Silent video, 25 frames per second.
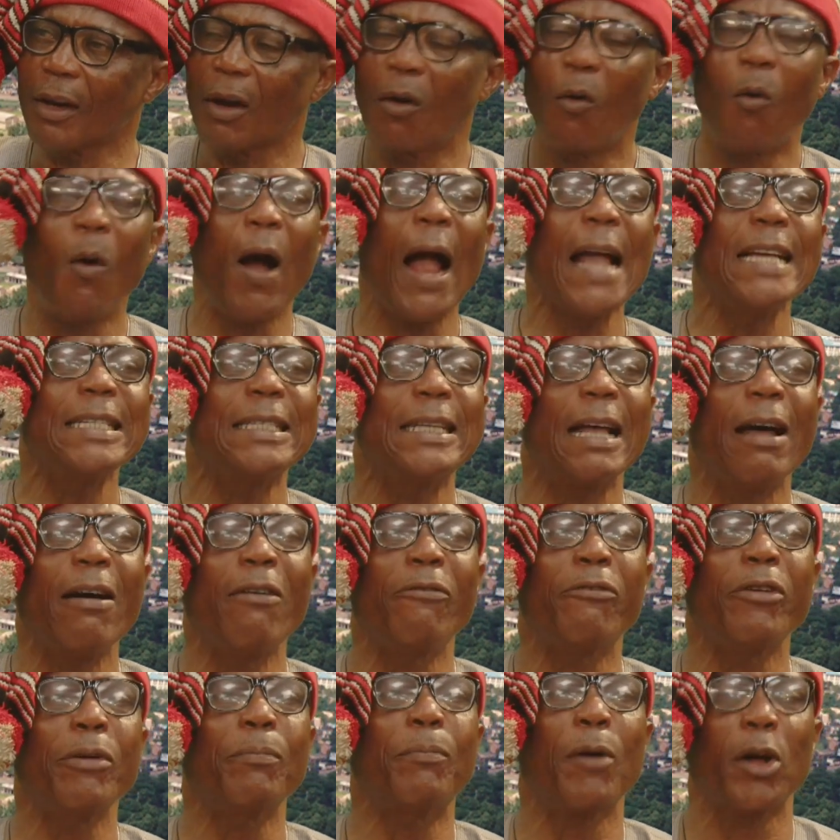Why is
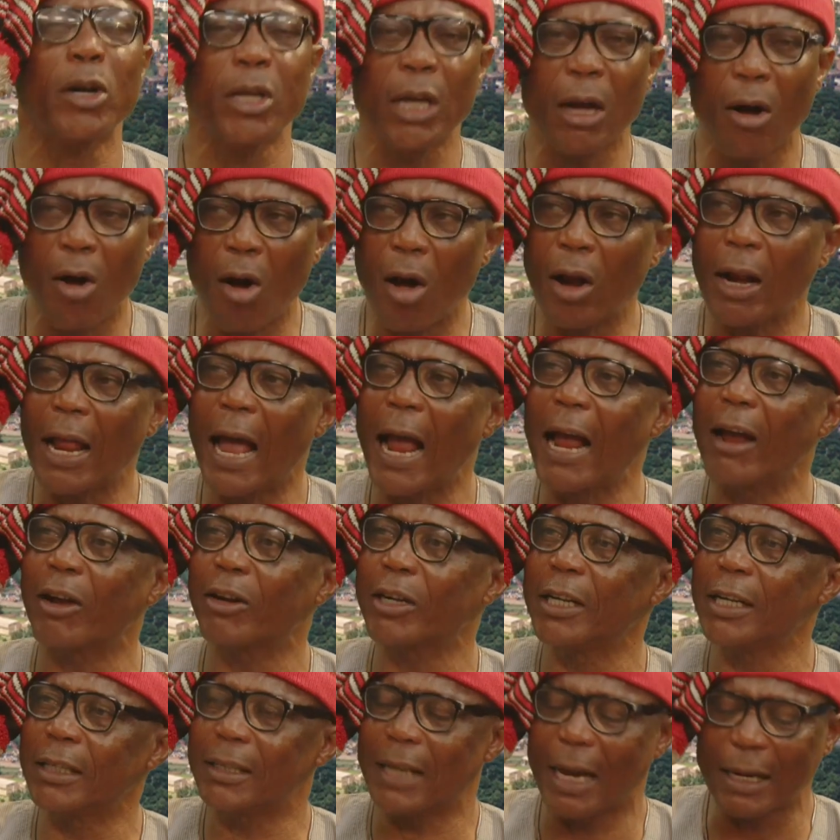everybody all eye
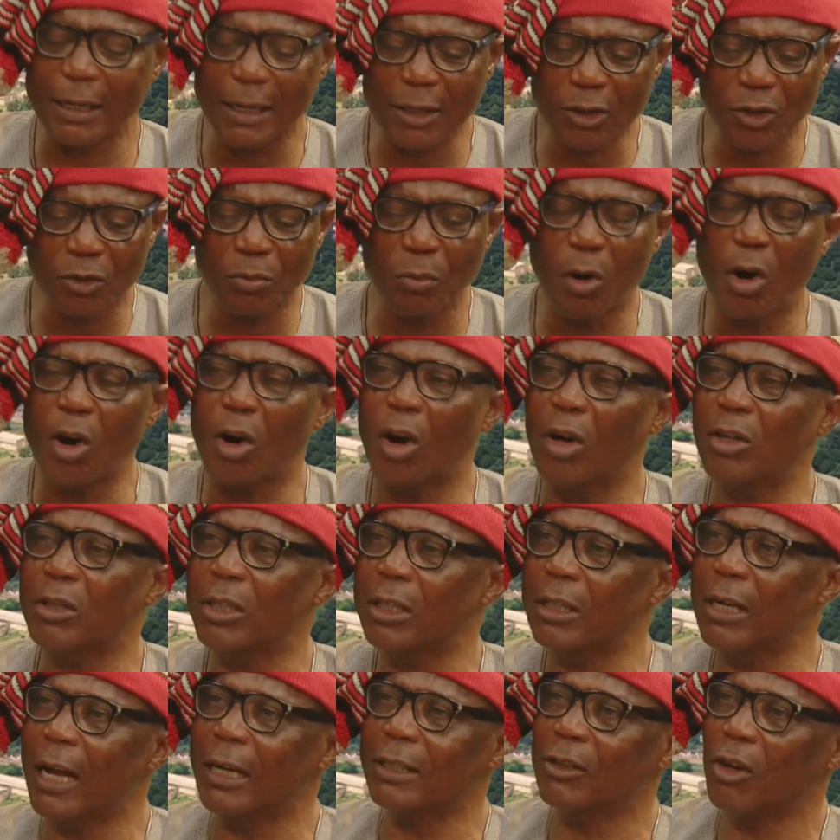on it, and the small
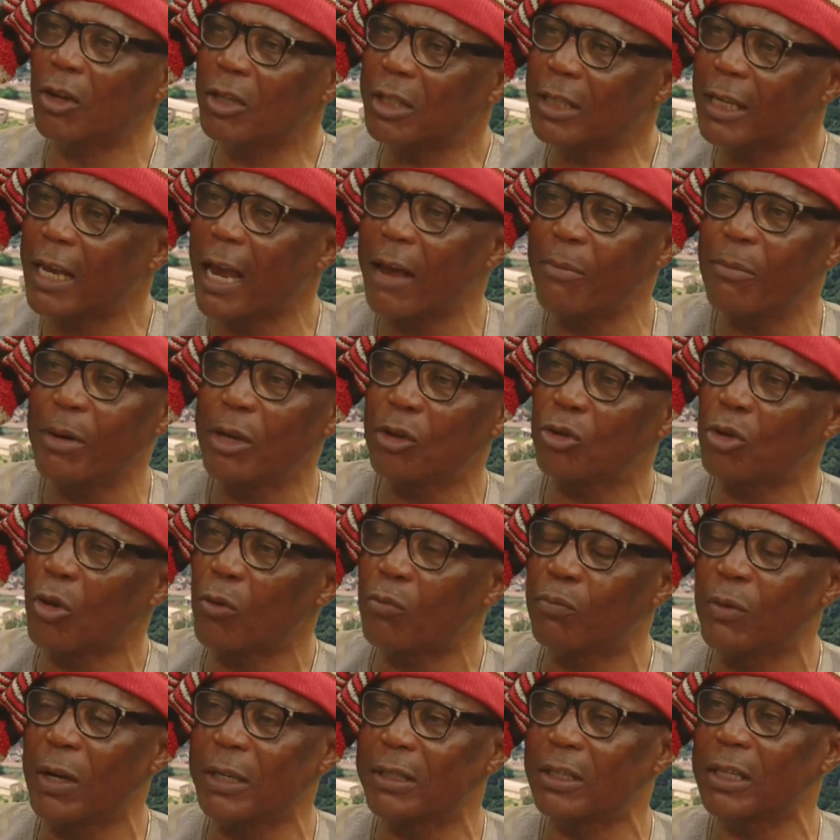country that just came into
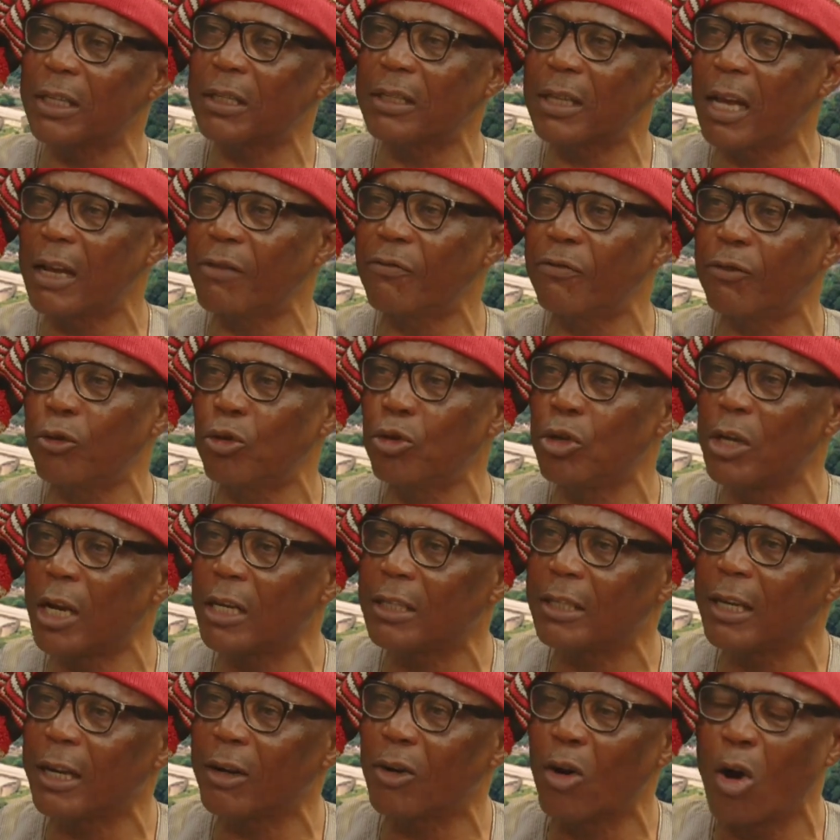existence a few
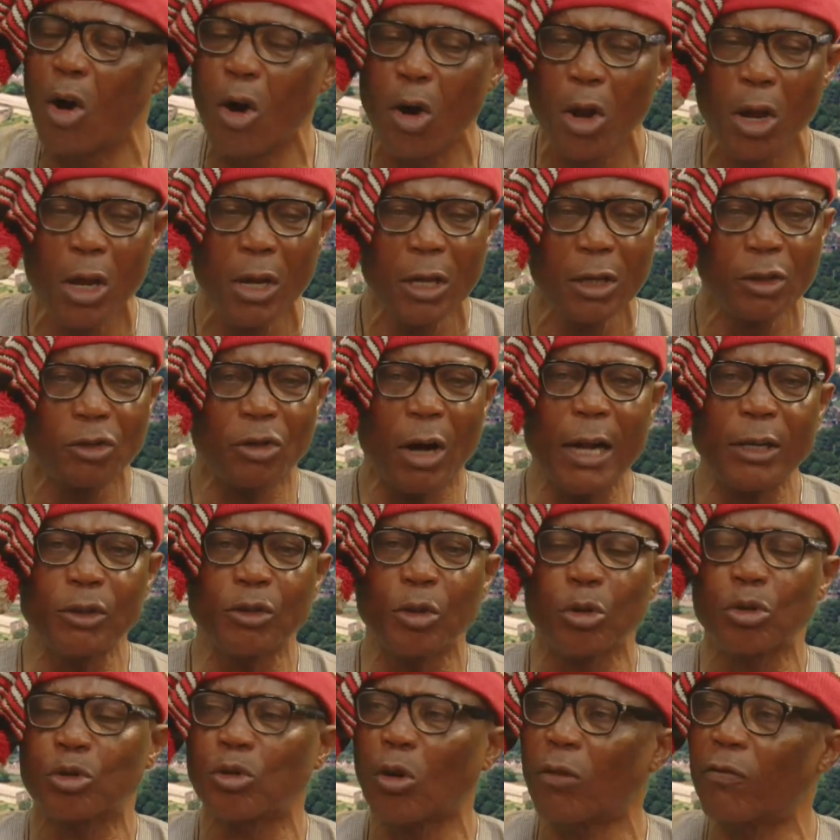years ago, trying
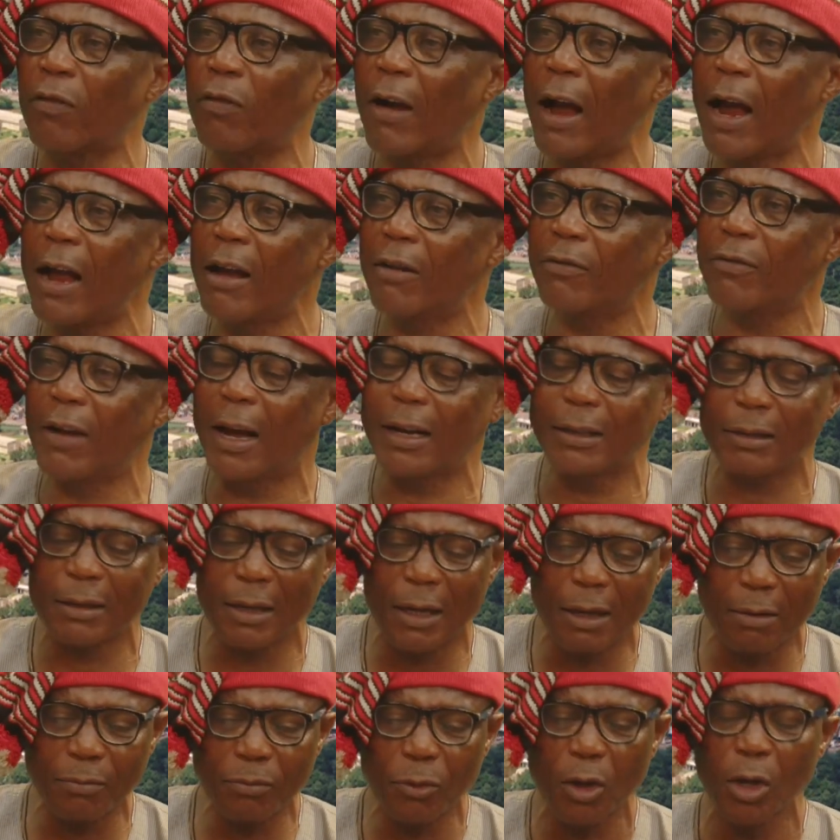to survive
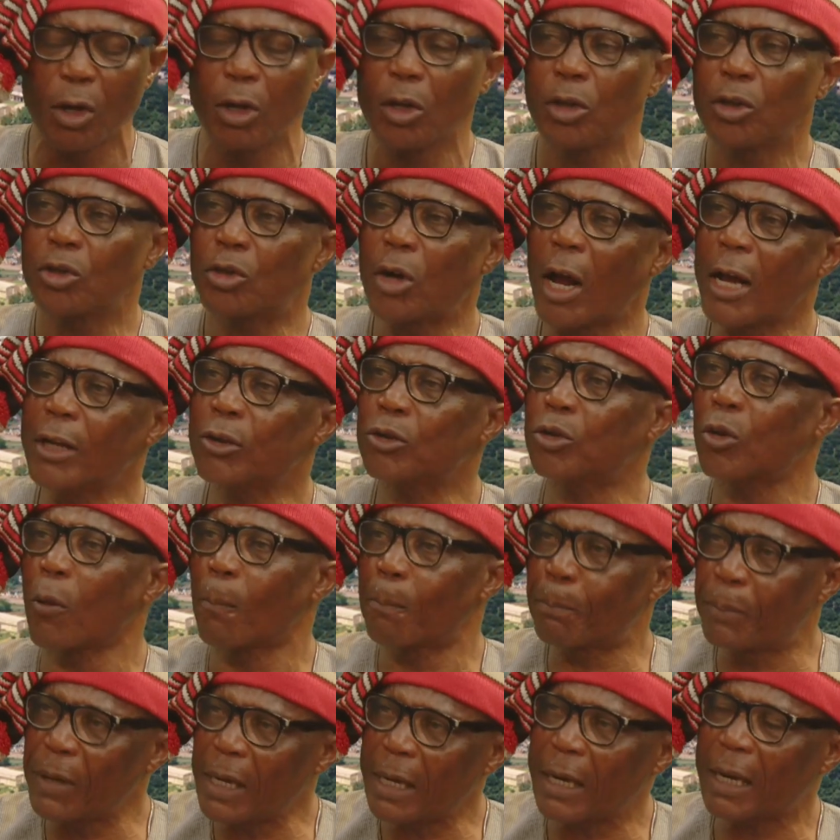and trying to
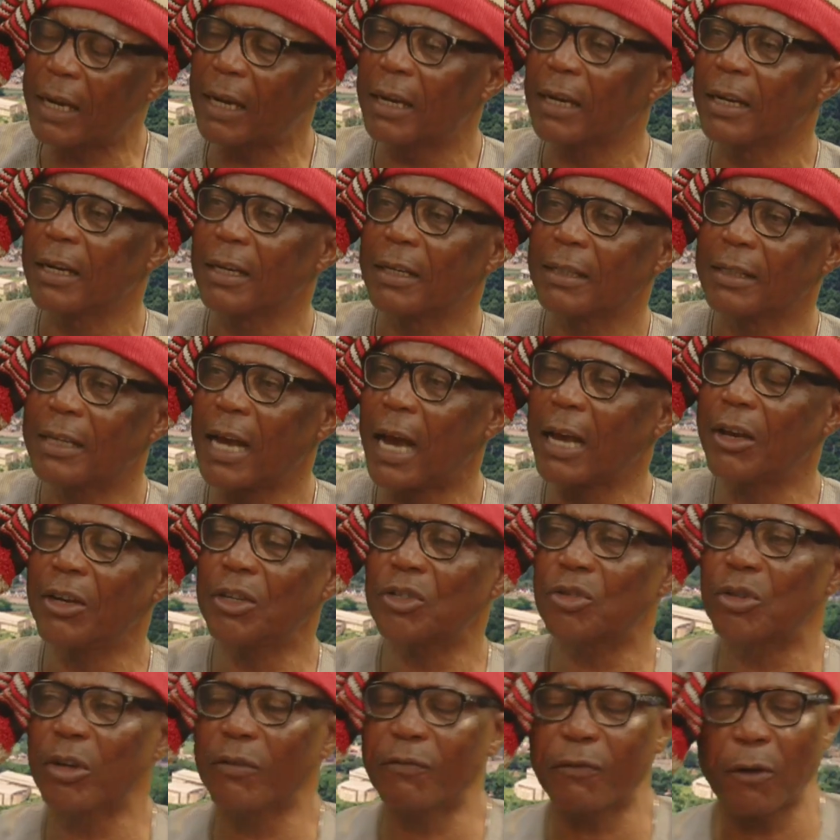pick their
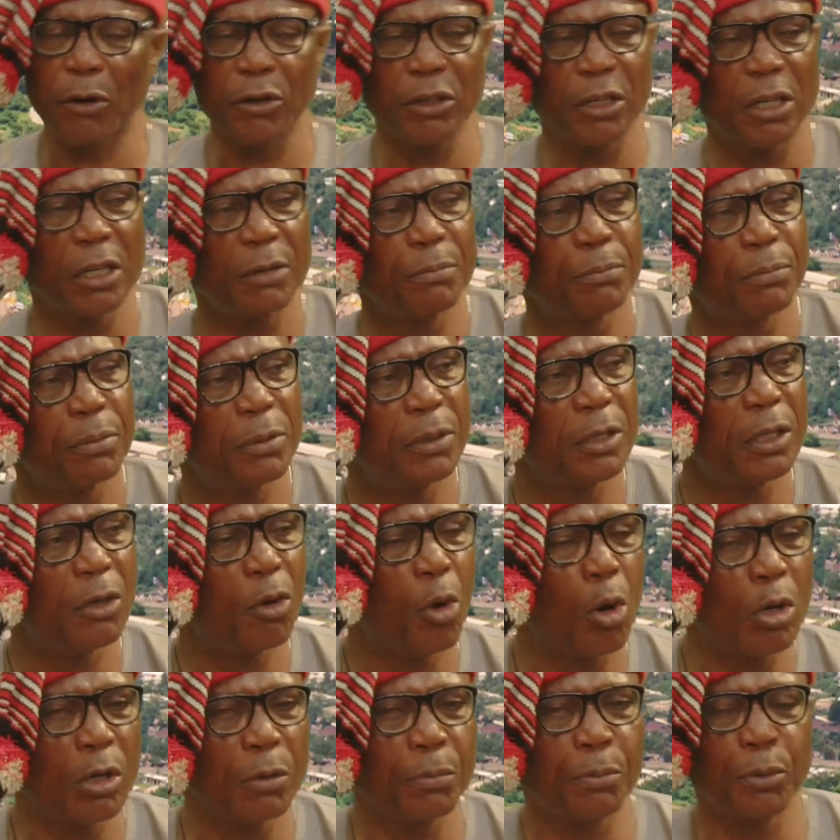history from the
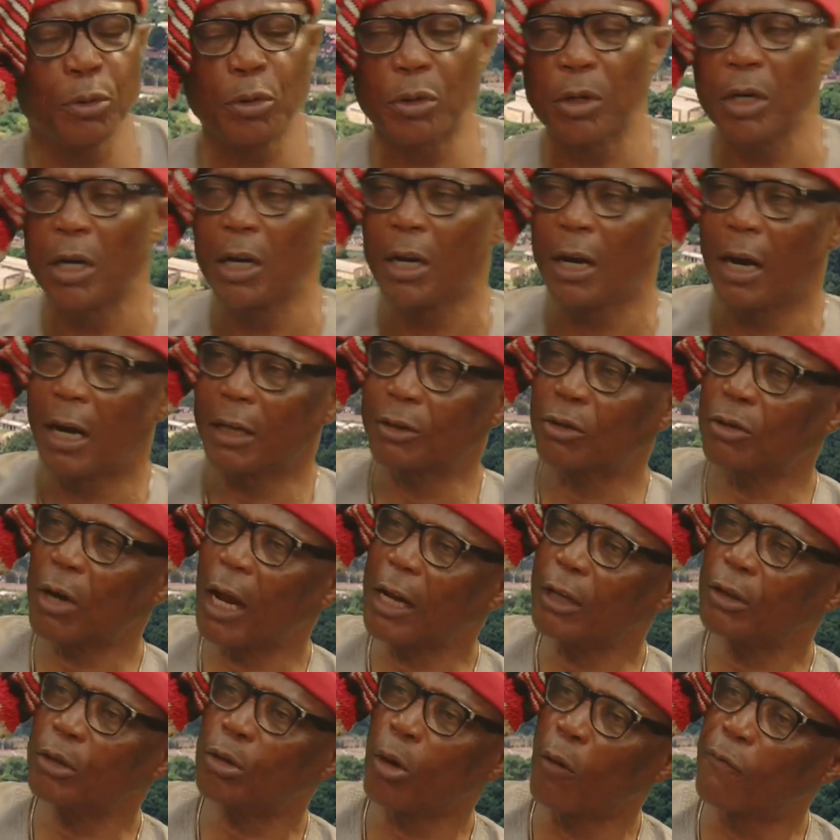Holy Book and
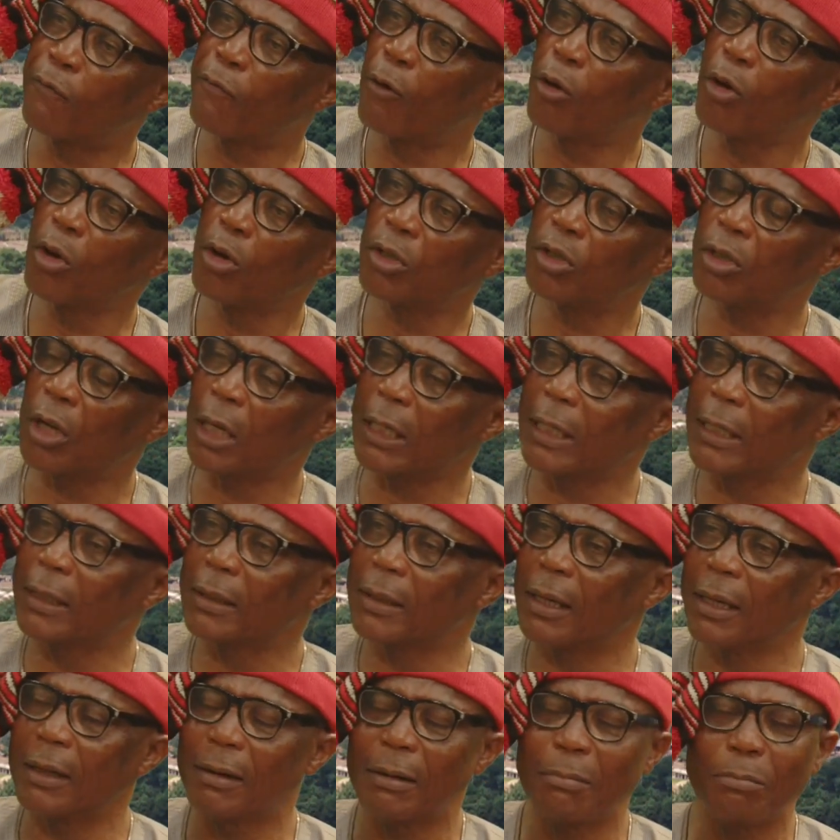trying to follow
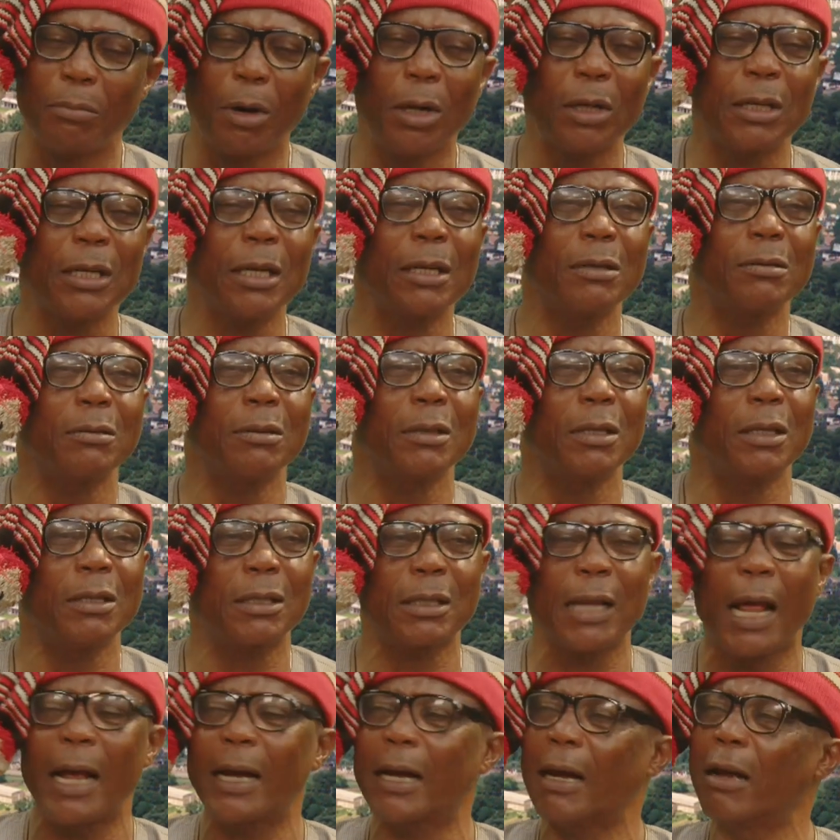certain, but
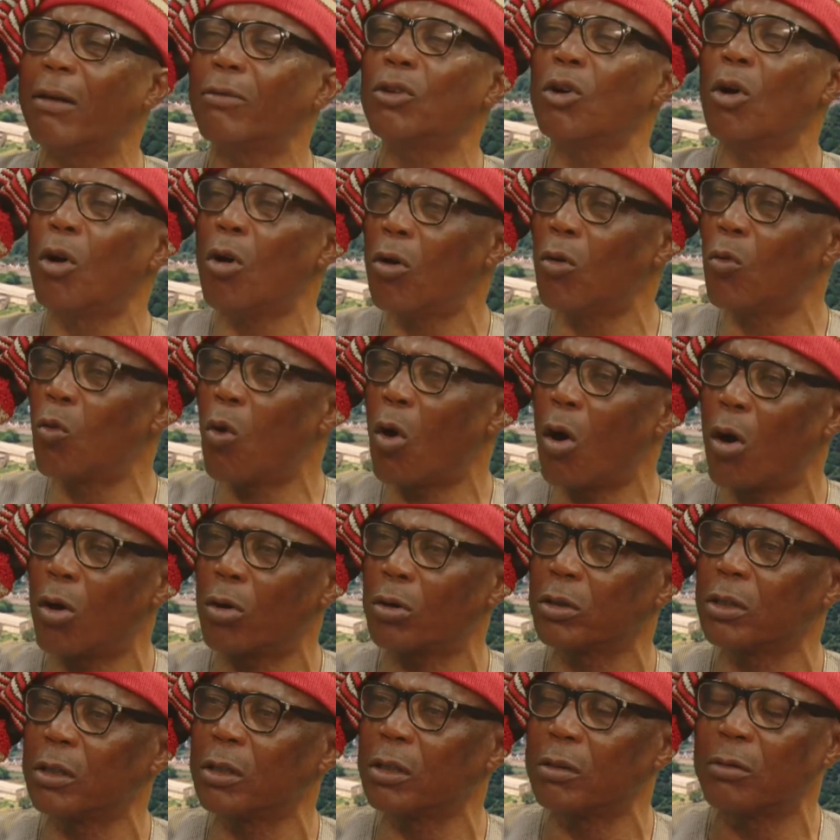it's like the whole
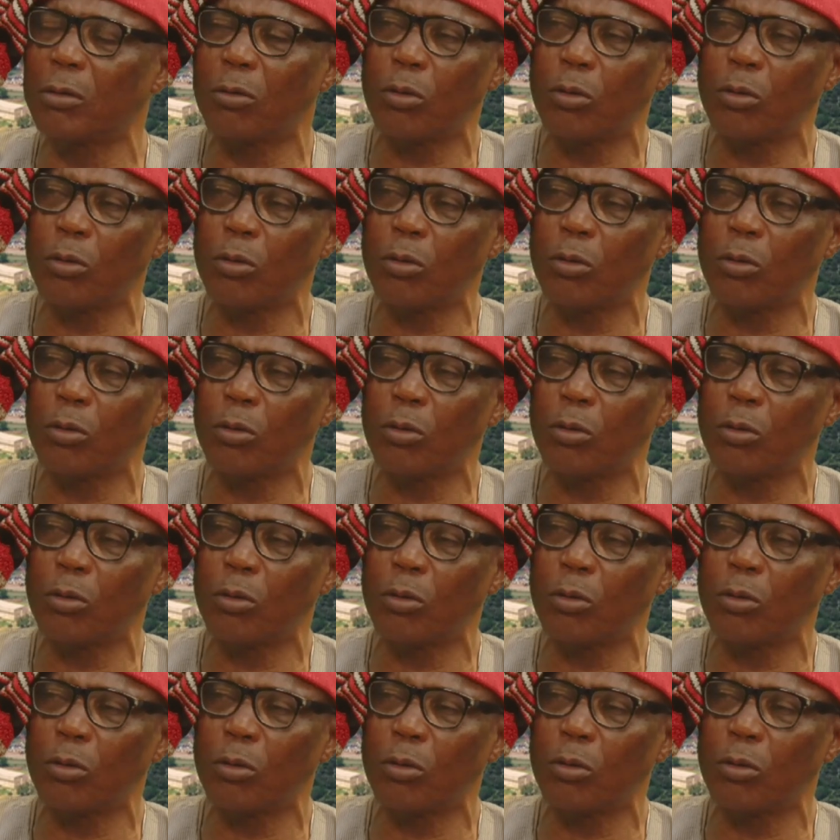world.